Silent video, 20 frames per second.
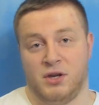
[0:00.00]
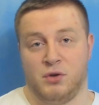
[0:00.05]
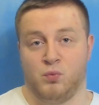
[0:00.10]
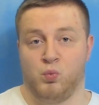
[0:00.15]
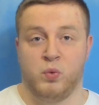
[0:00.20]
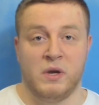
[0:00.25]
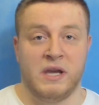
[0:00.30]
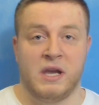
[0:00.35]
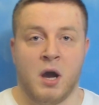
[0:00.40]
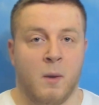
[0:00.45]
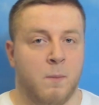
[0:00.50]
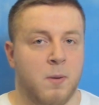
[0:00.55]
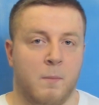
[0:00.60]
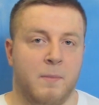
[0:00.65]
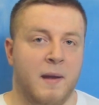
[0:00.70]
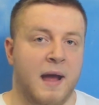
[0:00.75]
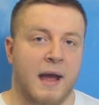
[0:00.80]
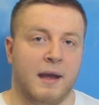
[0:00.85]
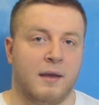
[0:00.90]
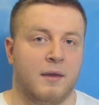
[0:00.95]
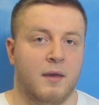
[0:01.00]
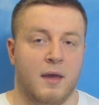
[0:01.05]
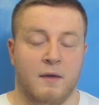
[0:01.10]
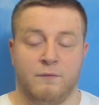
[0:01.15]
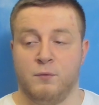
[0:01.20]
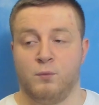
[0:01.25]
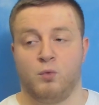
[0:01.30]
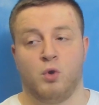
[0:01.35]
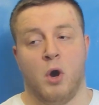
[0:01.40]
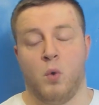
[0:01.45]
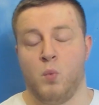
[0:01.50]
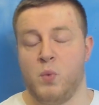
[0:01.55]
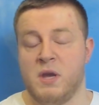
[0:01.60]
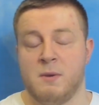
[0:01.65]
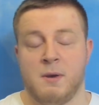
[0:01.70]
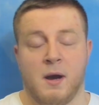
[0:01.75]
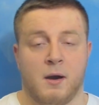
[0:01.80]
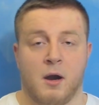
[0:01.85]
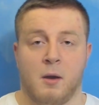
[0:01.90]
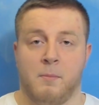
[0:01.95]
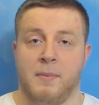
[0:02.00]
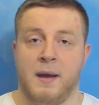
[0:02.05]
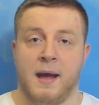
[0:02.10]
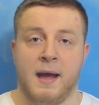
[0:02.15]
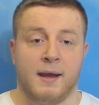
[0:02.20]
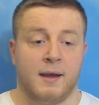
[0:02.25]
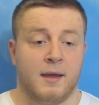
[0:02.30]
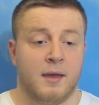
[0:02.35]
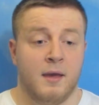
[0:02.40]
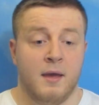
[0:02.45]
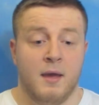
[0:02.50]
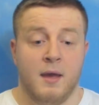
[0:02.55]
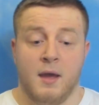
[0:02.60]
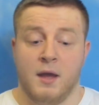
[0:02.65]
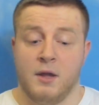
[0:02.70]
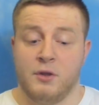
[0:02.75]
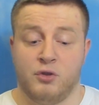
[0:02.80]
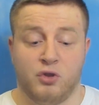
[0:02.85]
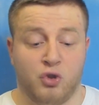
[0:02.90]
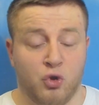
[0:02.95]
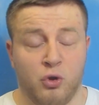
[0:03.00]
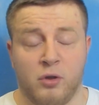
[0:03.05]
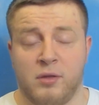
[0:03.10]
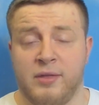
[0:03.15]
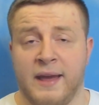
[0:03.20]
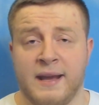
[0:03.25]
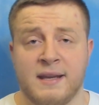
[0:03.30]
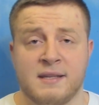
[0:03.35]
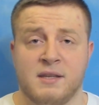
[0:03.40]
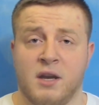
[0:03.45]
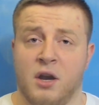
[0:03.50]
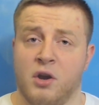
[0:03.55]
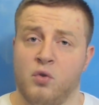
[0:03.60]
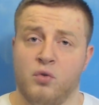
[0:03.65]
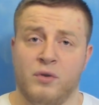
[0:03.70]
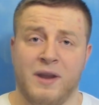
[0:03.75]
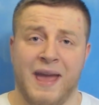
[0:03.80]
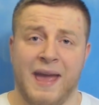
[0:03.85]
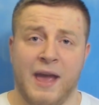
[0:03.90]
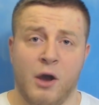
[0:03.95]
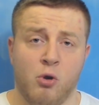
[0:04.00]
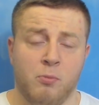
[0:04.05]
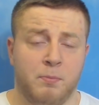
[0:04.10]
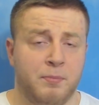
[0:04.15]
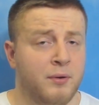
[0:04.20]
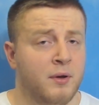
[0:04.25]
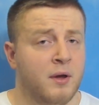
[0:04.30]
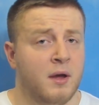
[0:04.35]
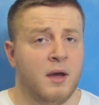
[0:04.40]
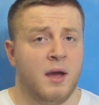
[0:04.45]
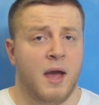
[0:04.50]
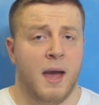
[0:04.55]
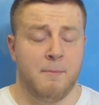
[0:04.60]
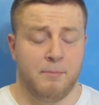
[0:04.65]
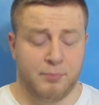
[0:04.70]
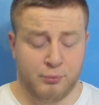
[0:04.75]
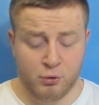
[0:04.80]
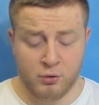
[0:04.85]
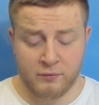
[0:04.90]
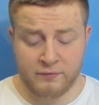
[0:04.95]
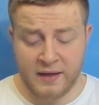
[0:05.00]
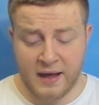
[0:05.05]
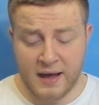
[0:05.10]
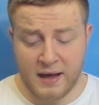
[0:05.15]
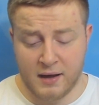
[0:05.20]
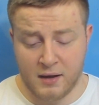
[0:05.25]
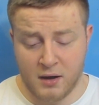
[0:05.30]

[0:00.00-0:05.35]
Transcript: Weak upper back. If you've got a weak upper back, do things that are going to help improve that